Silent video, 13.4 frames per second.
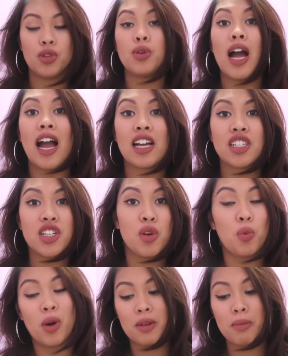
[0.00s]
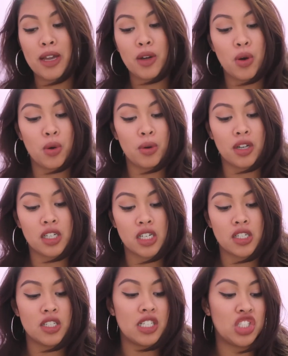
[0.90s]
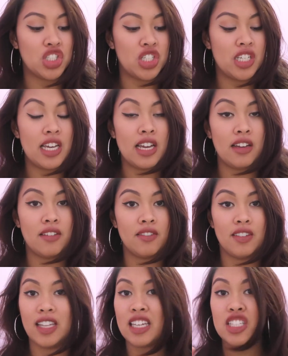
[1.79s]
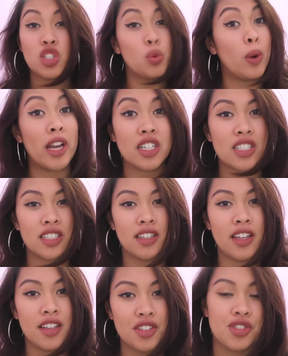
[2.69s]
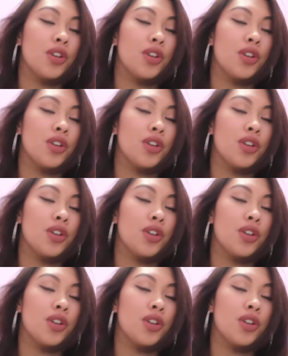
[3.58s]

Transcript: So actually one of my coworkers, she like swears to this.